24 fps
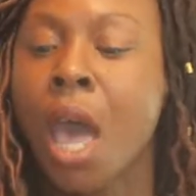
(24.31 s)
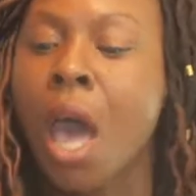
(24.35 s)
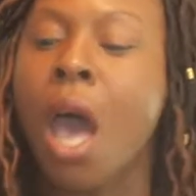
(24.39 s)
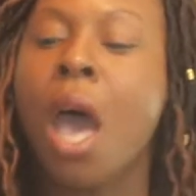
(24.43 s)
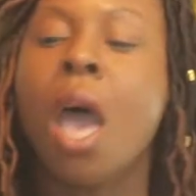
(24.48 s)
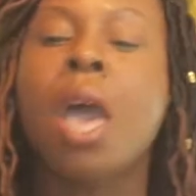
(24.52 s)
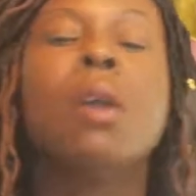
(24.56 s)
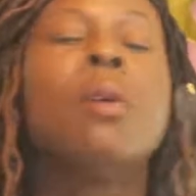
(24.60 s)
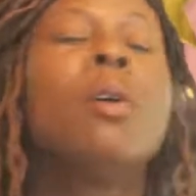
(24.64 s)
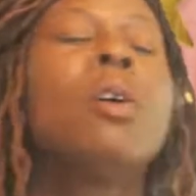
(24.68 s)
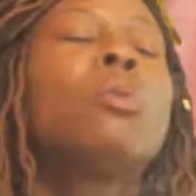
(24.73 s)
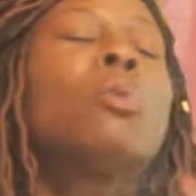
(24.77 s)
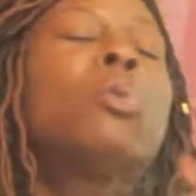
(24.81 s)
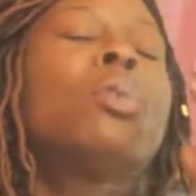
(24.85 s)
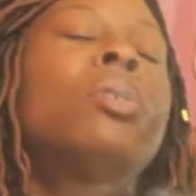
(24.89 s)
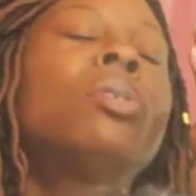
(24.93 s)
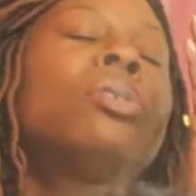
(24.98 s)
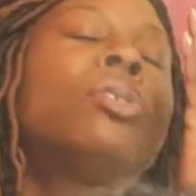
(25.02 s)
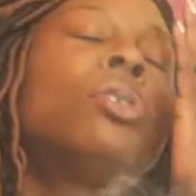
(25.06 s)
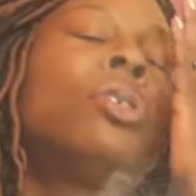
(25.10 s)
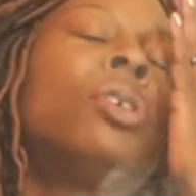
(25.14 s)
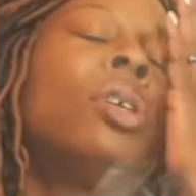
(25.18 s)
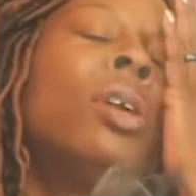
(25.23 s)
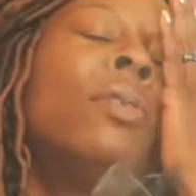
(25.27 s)
I am
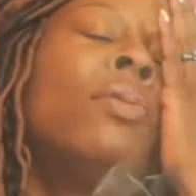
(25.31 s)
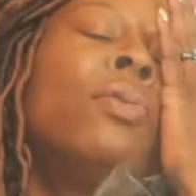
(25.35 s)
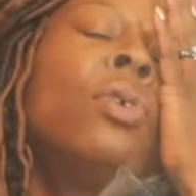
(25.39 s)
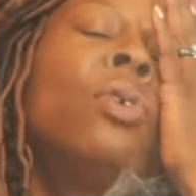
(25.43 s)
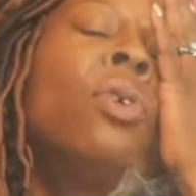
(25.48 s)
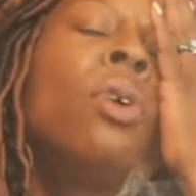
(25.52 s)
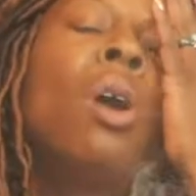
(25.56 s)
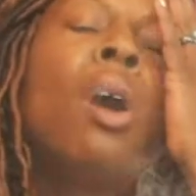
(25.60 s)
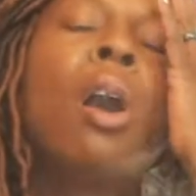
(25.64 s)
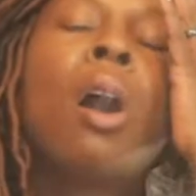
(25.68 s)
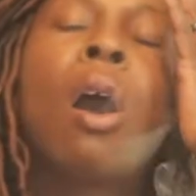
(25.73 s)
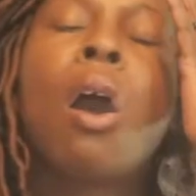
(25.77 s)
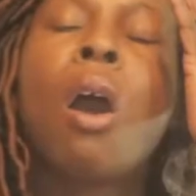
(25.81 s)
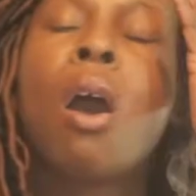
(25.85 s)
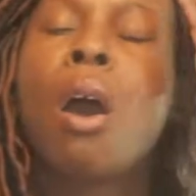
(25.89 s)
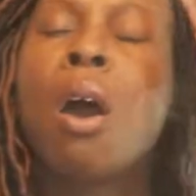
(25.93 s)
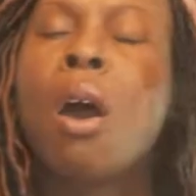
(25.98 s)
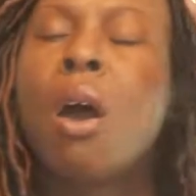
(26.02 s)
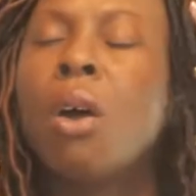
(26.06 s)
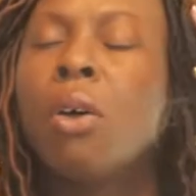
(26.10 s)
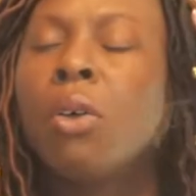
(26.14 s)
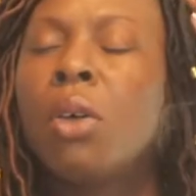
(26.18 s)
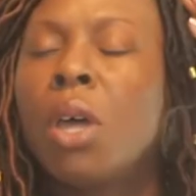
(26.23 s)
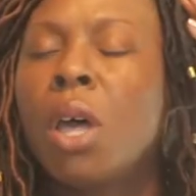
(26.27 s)
going to give you
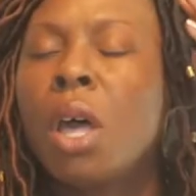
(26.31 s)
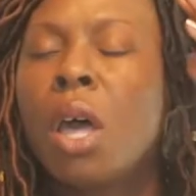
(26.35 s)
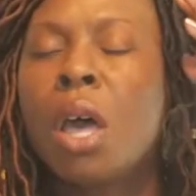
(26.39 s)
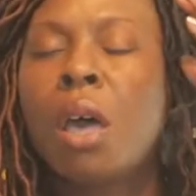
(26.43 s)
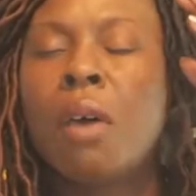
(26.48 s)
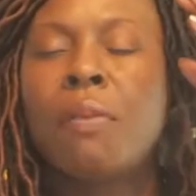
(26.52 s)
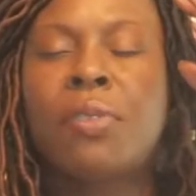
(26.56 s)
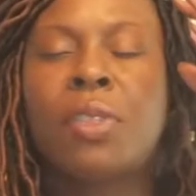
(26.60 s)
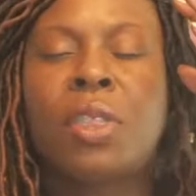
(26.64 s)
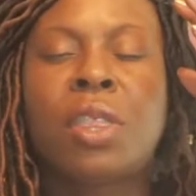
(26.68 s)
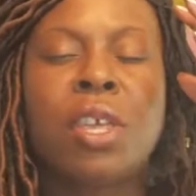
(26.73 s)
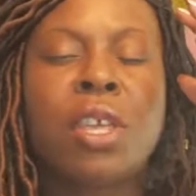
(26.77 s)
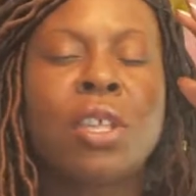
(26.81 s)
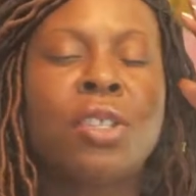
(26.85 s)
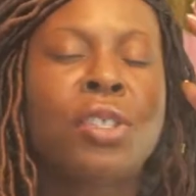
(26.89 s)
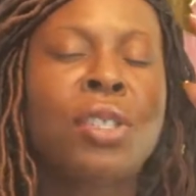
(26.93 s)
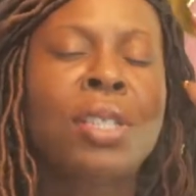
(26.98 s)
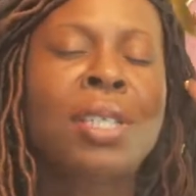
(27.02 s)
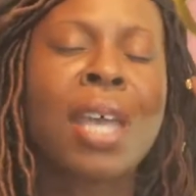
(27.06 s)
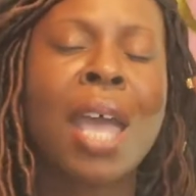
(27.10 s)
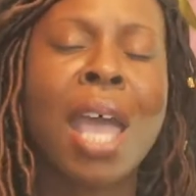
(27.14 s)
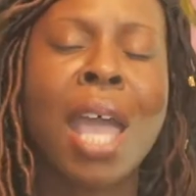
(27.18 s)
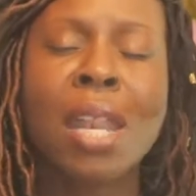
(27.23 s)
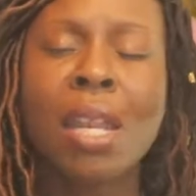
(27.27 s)
all of this
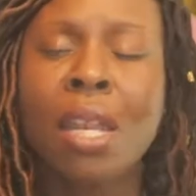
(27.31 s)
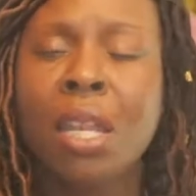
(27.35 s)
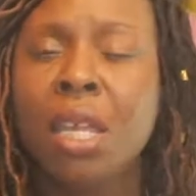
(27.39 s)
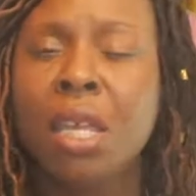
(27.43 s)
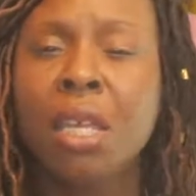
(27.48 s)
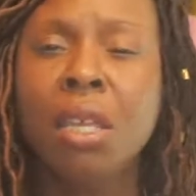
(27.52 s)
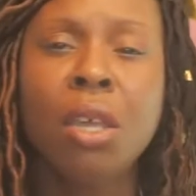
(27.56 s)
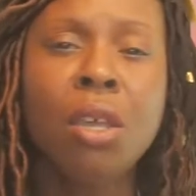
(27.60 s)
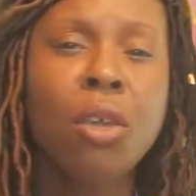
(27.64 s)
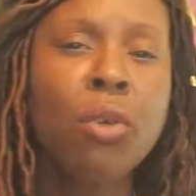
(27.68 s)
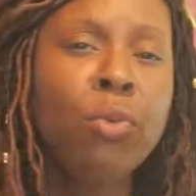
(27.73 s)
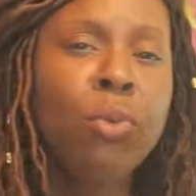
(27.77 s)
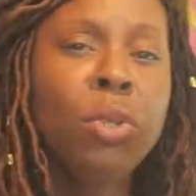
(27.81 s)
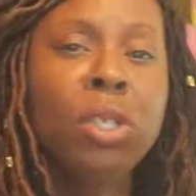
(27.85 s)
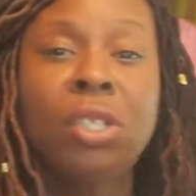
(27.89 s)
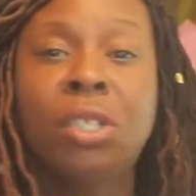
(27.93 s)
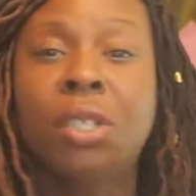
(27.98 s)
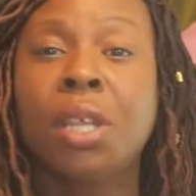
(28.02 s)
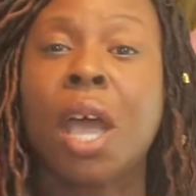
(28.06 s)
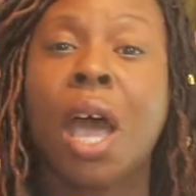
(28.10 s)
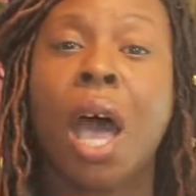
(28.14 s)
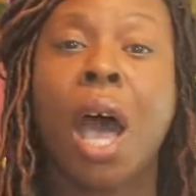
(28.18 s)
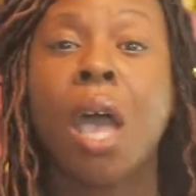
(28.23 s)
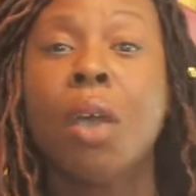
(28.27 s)
tally in which
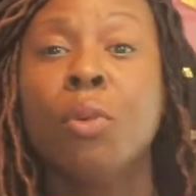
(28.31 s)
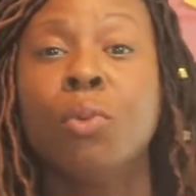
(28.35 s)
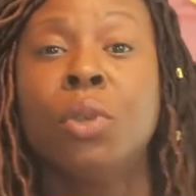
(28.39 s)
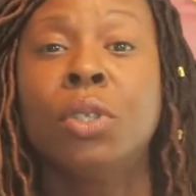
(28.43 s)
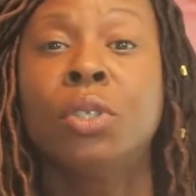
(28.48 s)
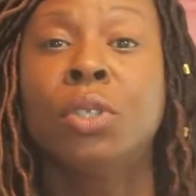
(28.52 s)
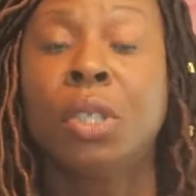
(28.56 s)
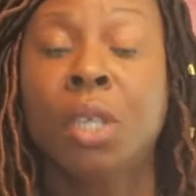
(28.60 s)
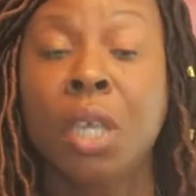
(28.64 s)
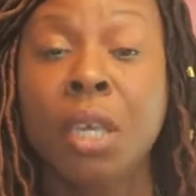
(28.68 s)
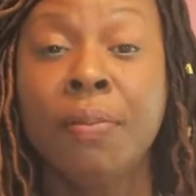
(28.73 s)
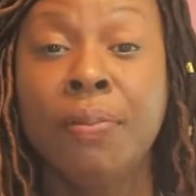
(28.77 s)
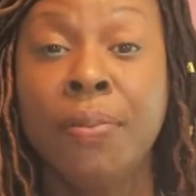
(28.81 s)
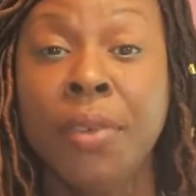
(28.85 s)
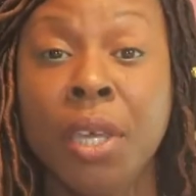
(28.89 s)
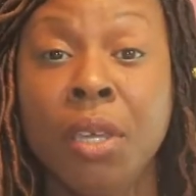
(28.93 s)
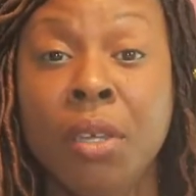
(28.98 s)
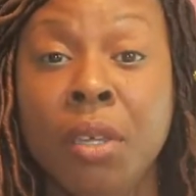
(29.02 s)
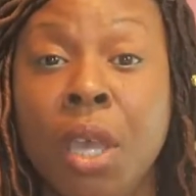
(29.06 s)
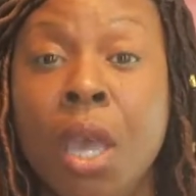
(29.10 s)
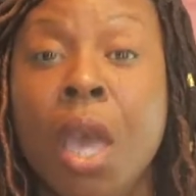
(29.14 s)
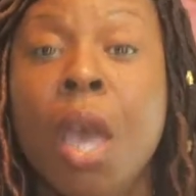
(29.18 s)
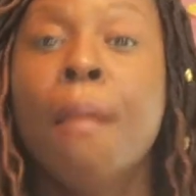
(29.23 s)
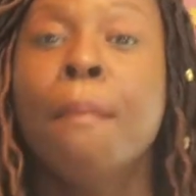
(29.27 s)
that I was
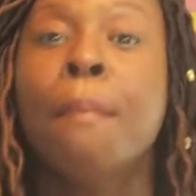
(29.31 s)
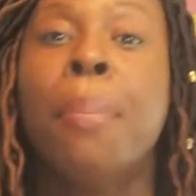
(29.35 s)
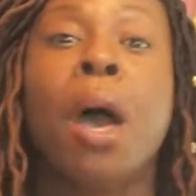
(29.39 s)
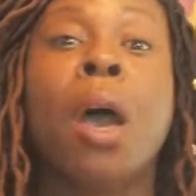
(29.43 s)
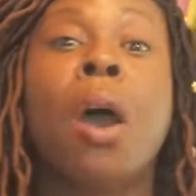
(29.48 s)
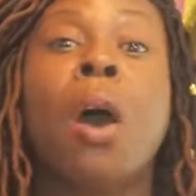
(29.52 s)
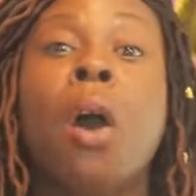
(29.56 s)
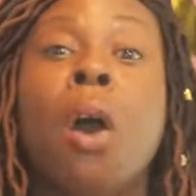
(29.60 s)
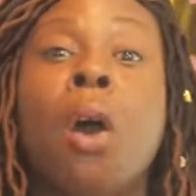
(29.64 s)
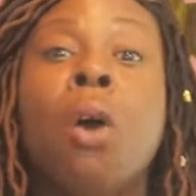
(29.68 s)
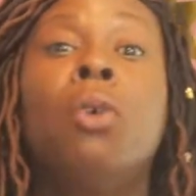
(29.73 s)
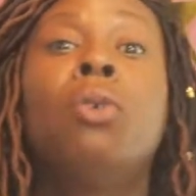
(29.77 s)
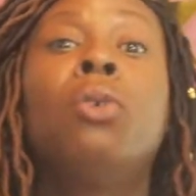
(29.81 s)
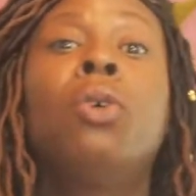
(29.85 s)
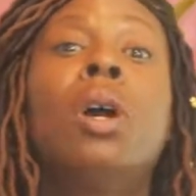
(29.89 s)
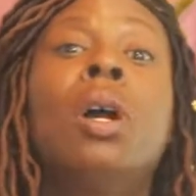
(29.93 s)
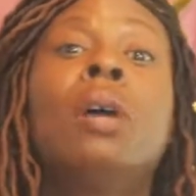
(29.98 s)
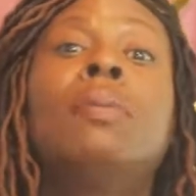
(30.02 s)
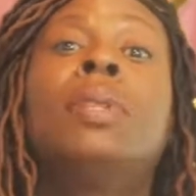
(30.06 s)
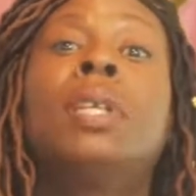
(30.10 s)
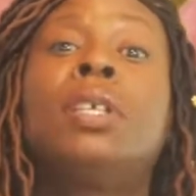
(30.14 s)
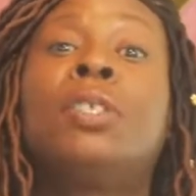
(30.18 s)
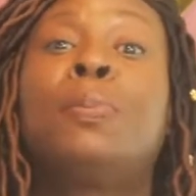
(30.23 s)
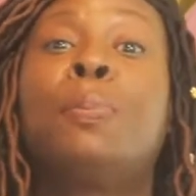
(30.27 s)
given by all
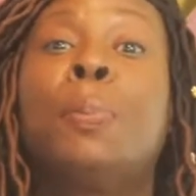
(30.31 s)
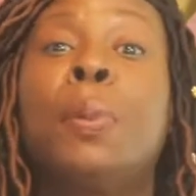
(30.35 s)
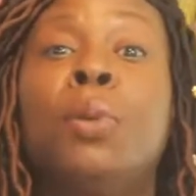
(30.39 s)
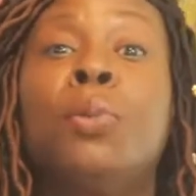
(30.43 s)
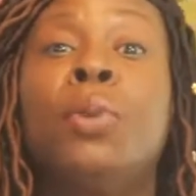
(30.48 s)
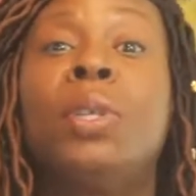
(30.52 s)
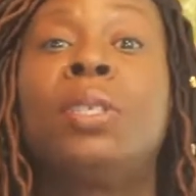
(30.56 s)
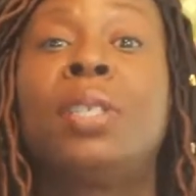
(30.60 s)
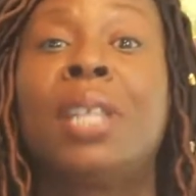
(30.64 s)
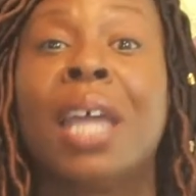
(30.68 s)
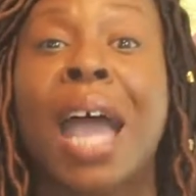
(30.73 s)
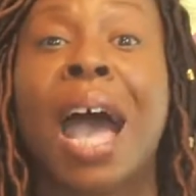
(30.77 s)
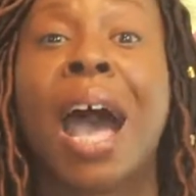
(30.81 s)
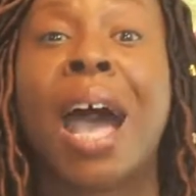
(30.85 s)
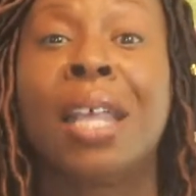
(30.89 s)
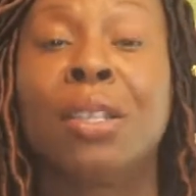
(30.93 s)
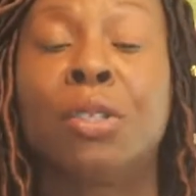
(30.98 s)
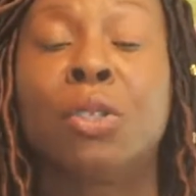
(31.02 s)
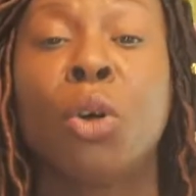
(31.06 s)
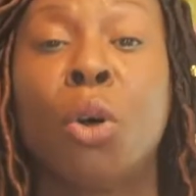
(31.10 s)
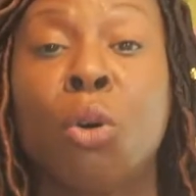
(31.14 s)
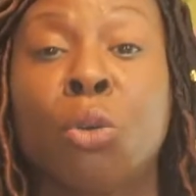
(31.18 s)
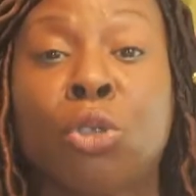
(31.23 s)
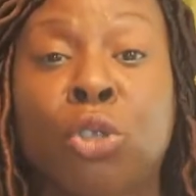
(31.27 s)
of the spirits that I
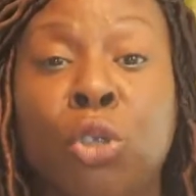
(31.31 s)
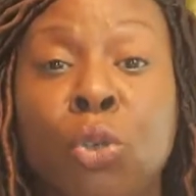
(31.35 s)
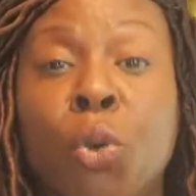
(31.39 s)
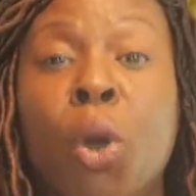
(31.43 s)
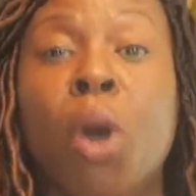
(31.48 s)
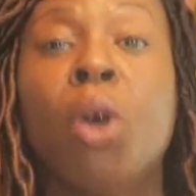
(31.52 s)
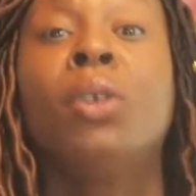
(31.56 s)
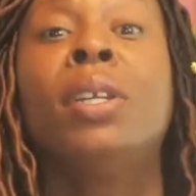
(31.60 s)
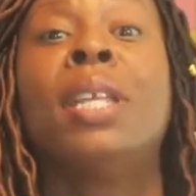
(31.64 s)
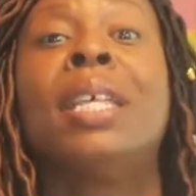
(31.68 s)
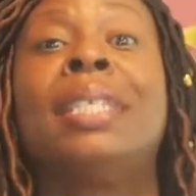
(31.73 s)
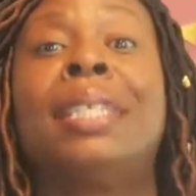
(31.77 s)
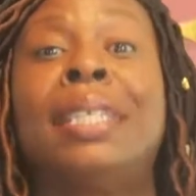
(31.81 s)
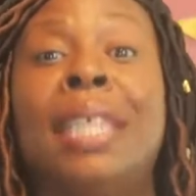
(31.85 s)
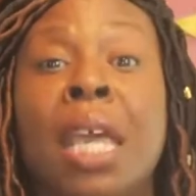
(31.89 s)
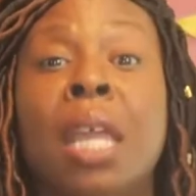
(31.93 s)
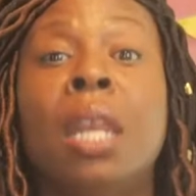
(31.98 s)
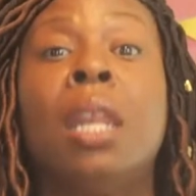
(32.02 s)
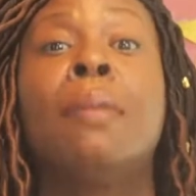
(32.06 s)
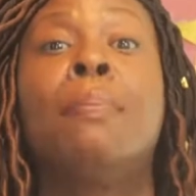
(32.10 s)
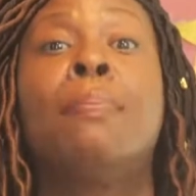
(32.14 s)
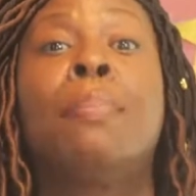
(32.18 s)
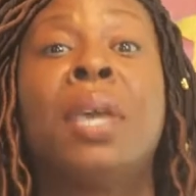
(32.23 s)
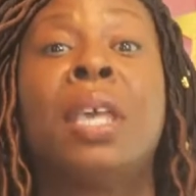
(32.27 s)
talk to on a
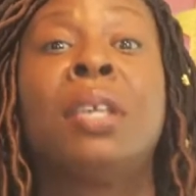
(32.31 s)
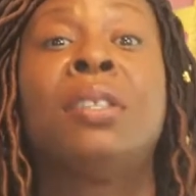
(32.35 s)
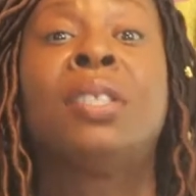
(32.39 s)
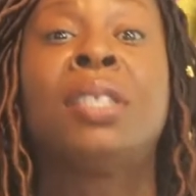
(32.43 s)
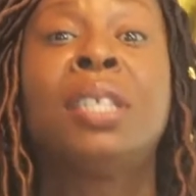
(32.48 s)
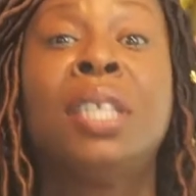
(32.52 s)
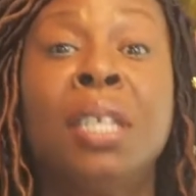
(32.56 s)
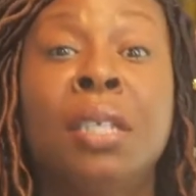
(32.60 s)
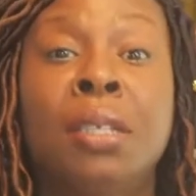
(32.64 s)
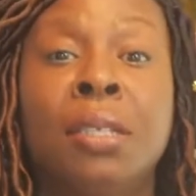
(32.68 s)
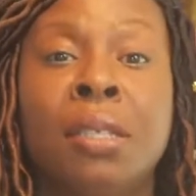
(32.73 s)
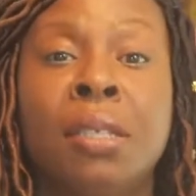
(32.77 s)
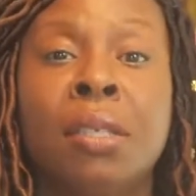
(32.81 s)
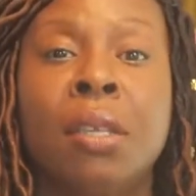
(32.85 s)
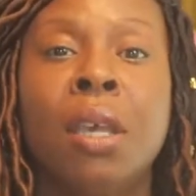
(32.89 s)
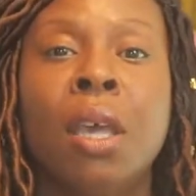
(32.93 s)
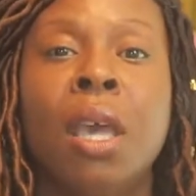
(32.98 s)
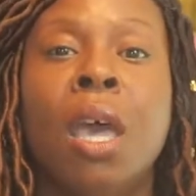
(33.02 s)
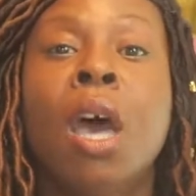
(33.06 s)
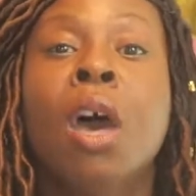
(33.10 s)
daily basis.